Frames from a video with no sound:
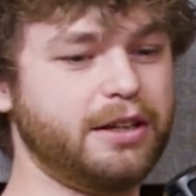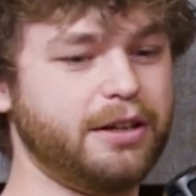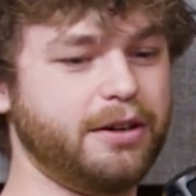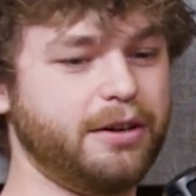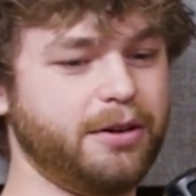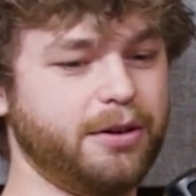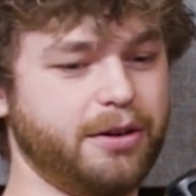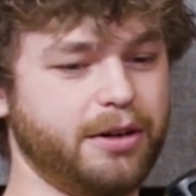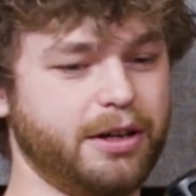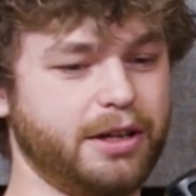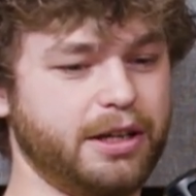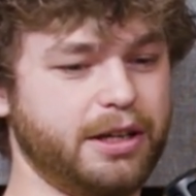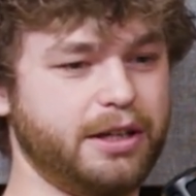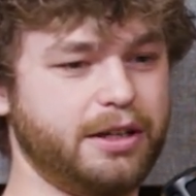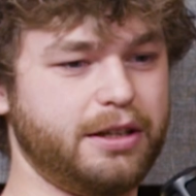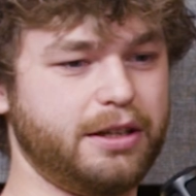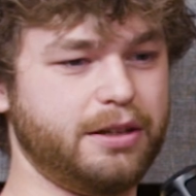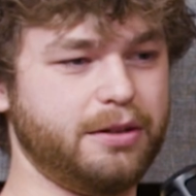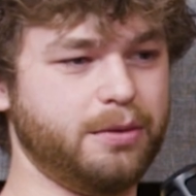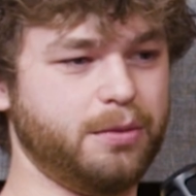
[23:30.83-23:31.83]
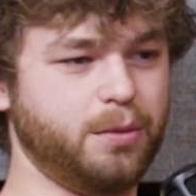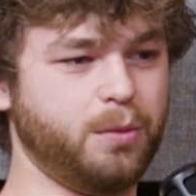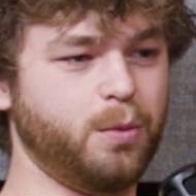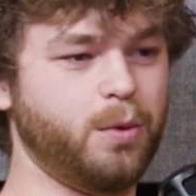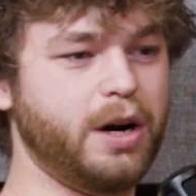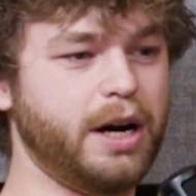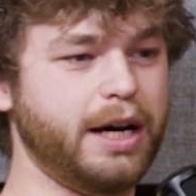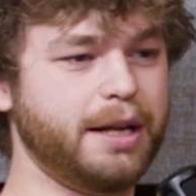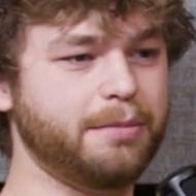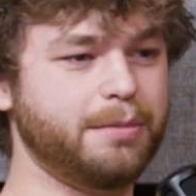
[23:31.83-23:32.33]
Or
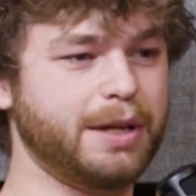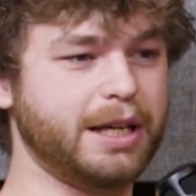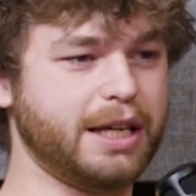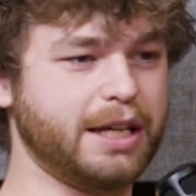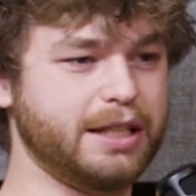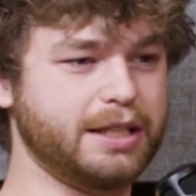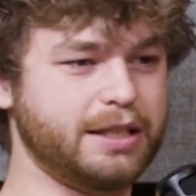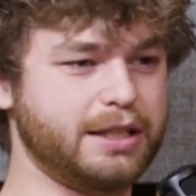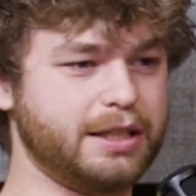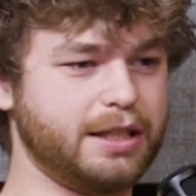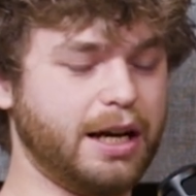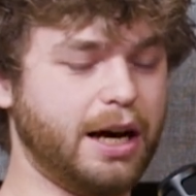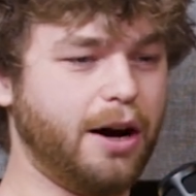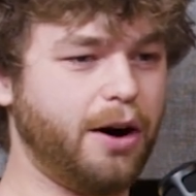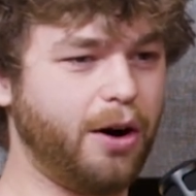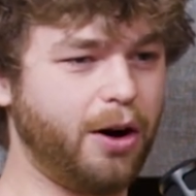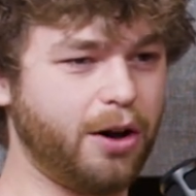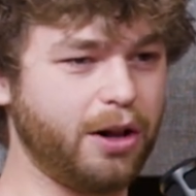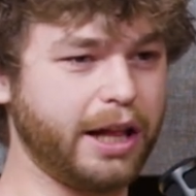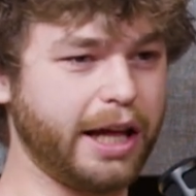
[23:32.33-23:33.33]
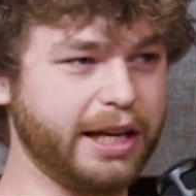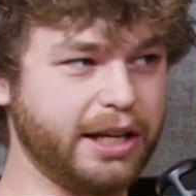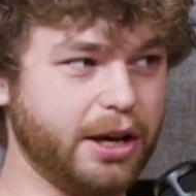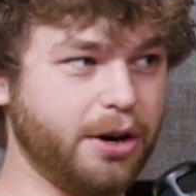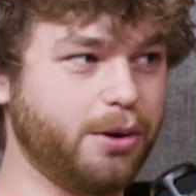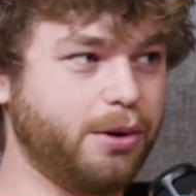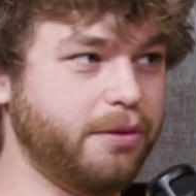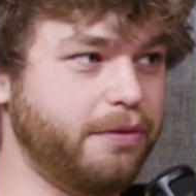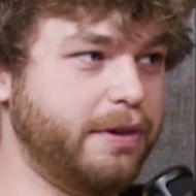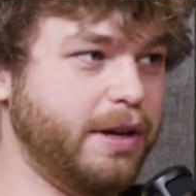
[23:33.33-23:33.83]
what? Because all I
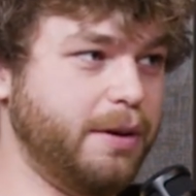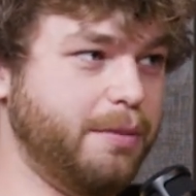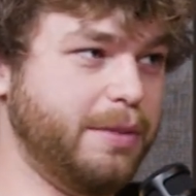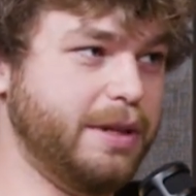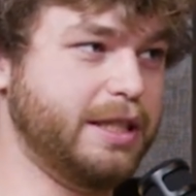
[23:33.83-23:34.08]
know of him